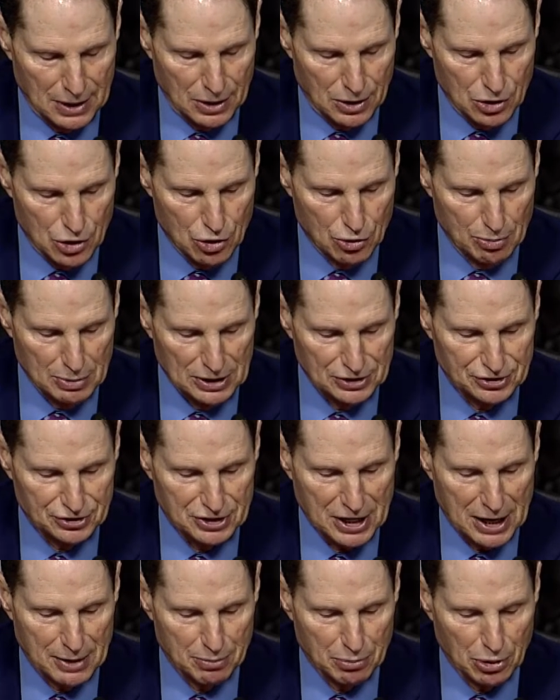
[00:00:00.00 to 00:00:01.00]
you, Ms.
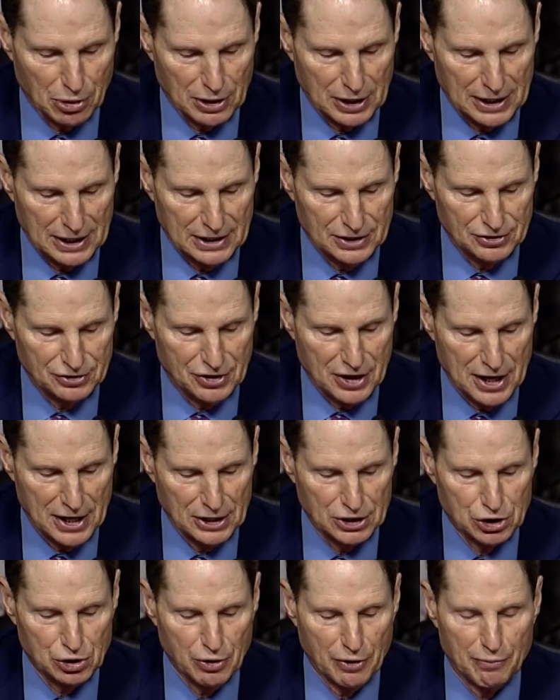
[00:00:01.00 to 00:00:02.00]
Sandberg, is the
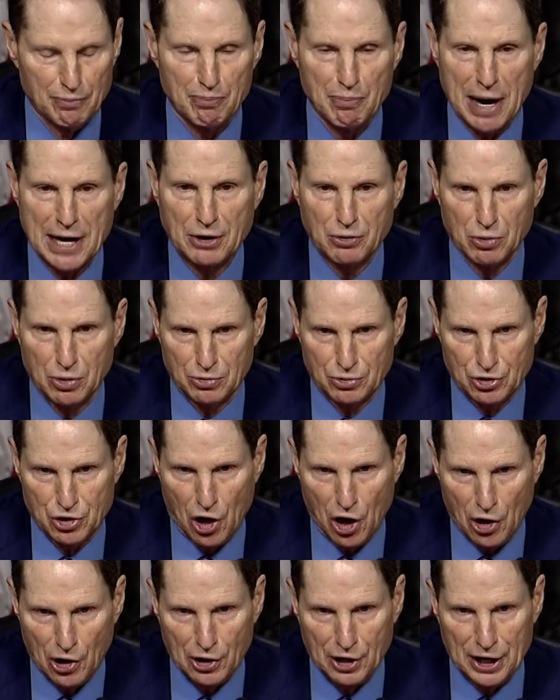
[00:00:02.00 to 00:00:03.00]
issue of
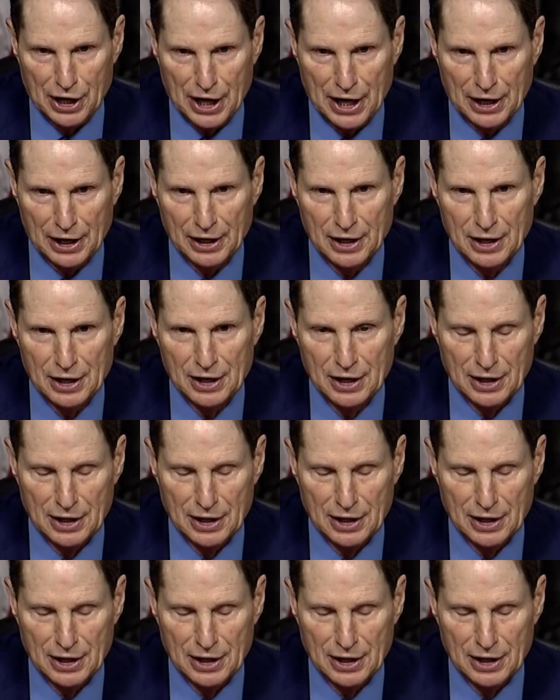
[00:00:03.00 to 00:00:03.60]
micro-targeting